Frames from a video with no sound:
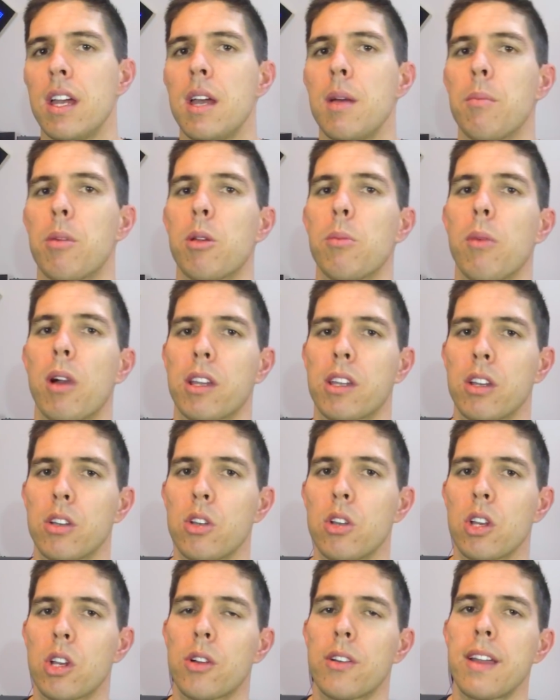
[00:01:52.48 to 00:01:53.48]
but on my
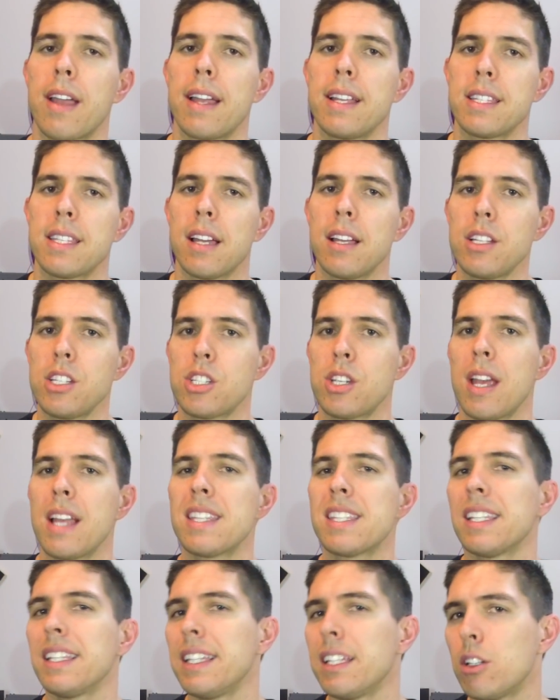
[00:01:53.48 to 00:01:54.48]
Cocoon Create Touch, it's
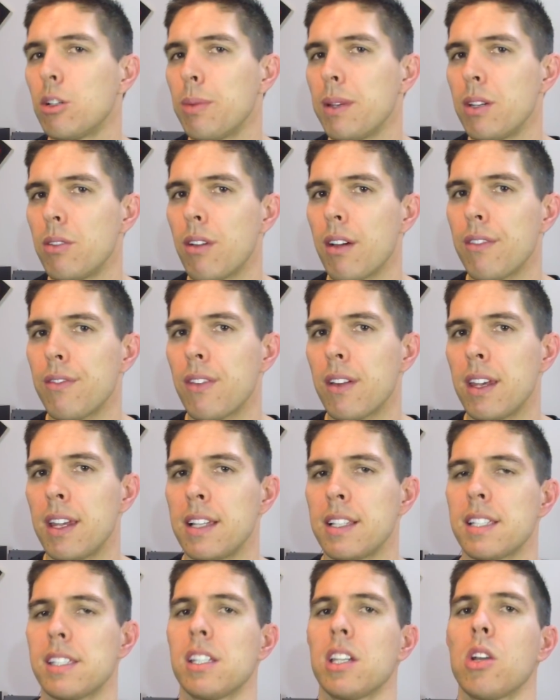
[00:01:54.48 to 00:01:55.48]
a little bit rougher and it
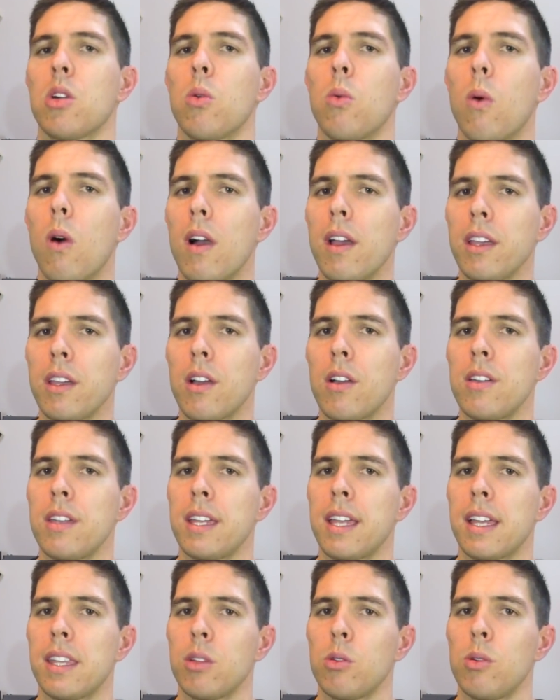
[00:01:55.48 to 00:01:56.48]
doesn't quite go
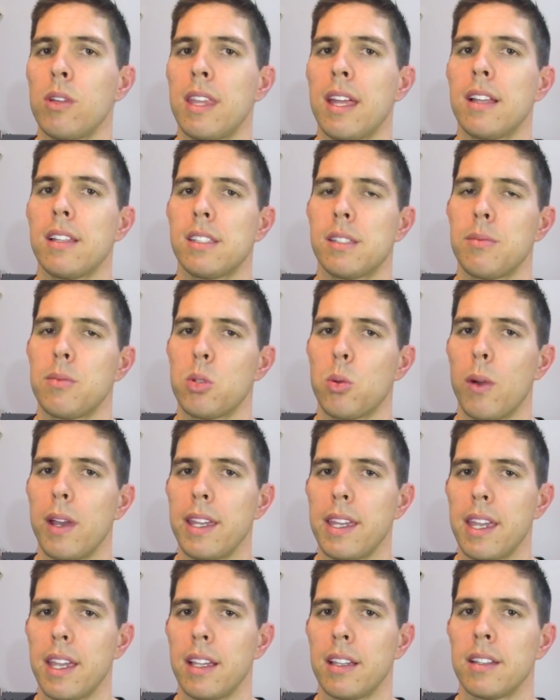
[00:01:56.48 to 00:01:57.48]
together without some
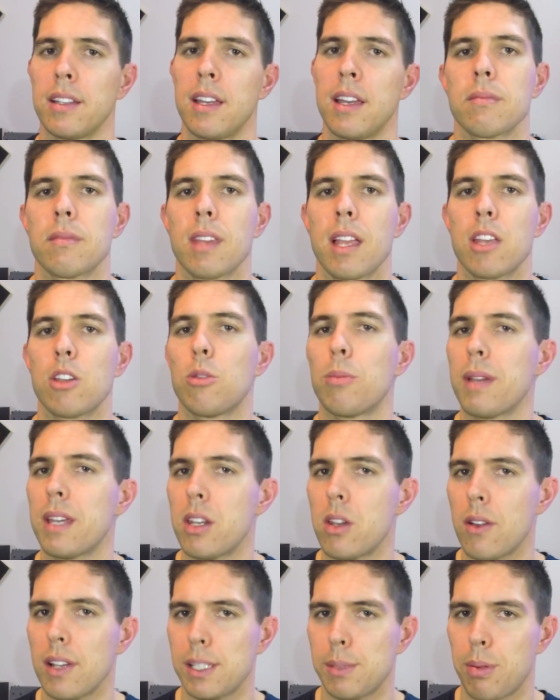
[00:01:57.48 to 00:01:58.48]
tweaking. It'll be a
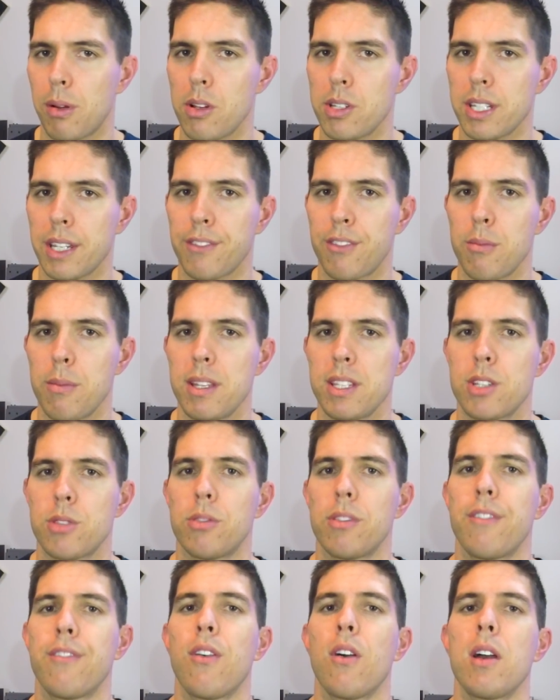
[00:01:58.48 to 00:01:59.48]
nice project for me to
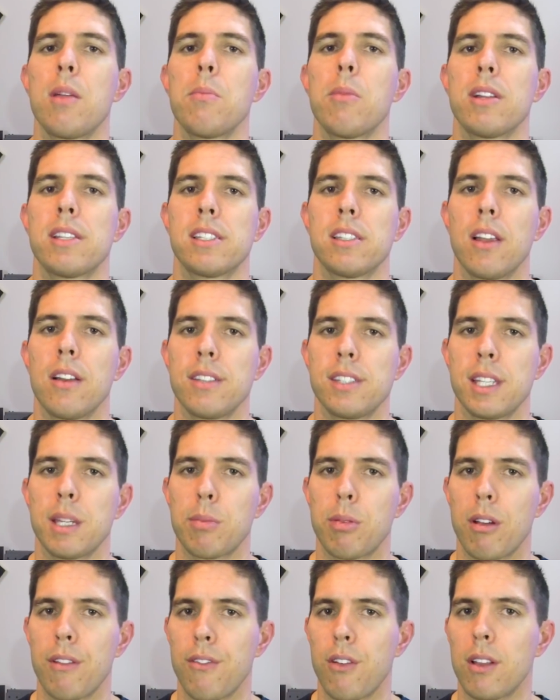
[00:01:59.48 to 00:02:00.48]
refine my slicing
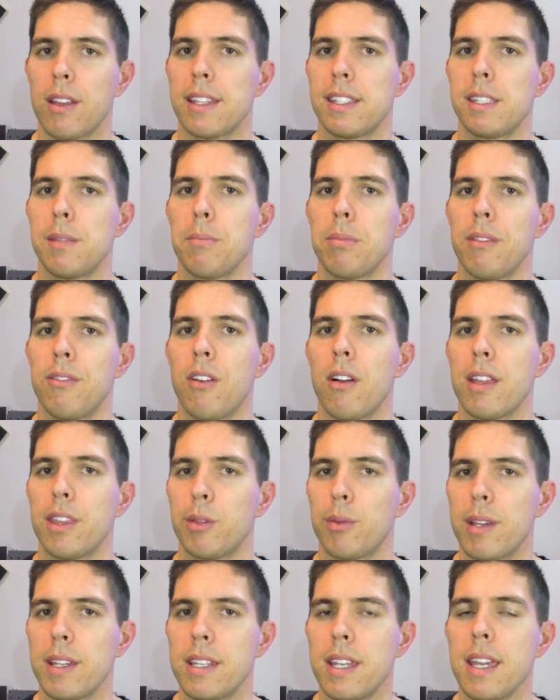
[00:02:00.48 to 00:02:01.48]
profile and
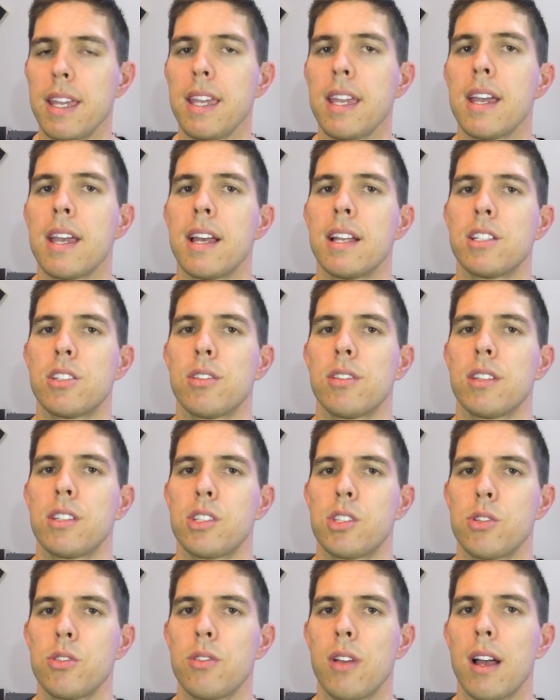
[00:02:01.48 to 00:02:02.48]
Simplify3D until the
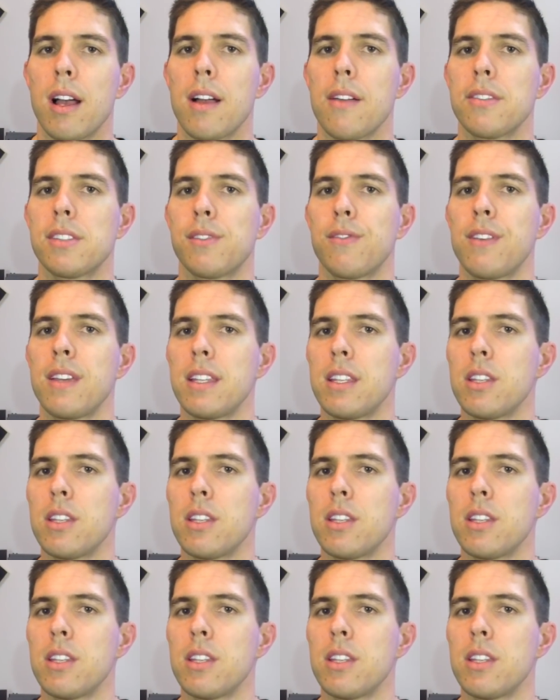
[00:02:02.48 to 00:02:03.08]
two halves fit